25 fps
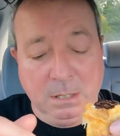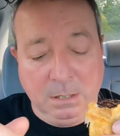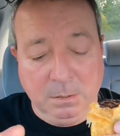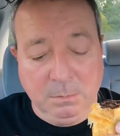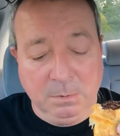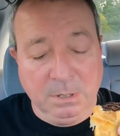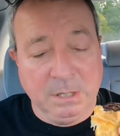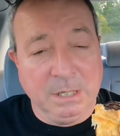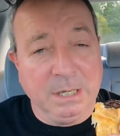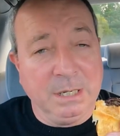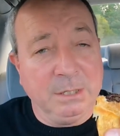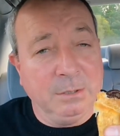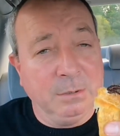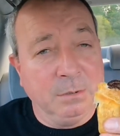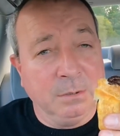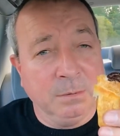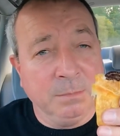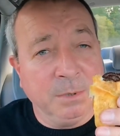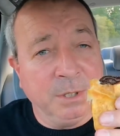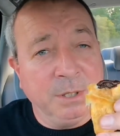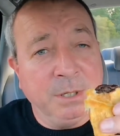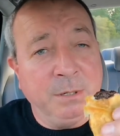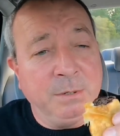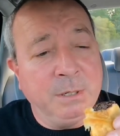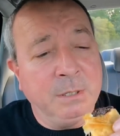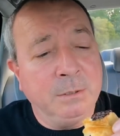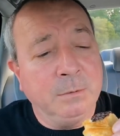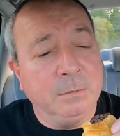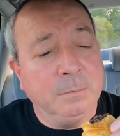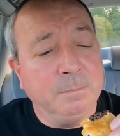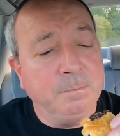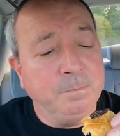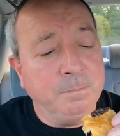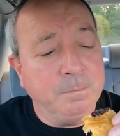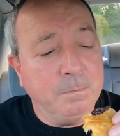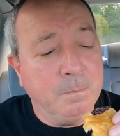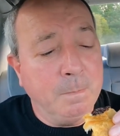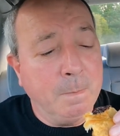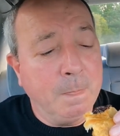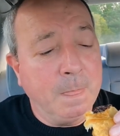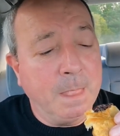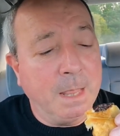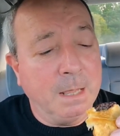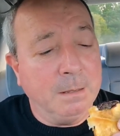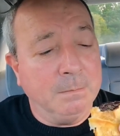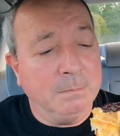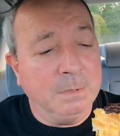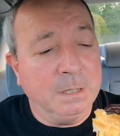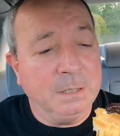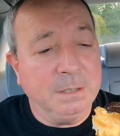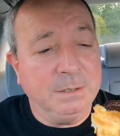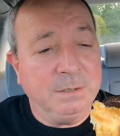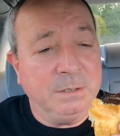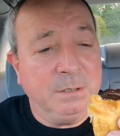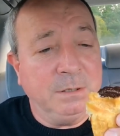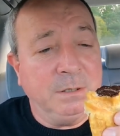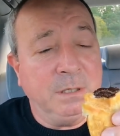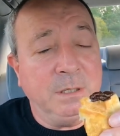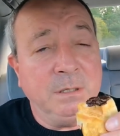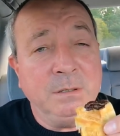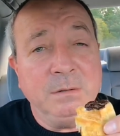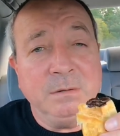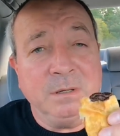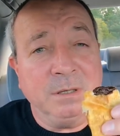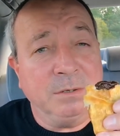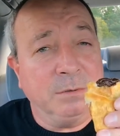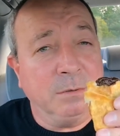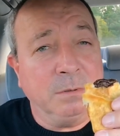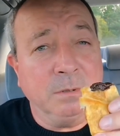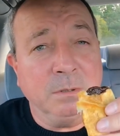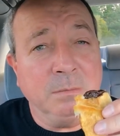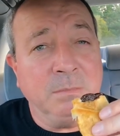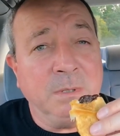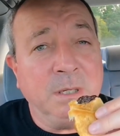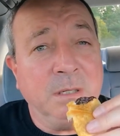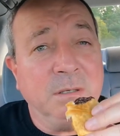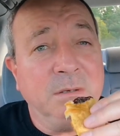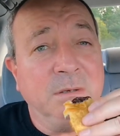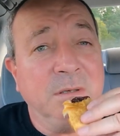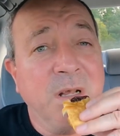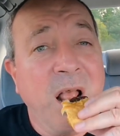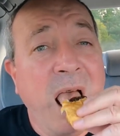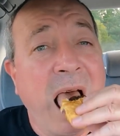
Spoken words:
they do them on their own. But it's in there. That's all that matters.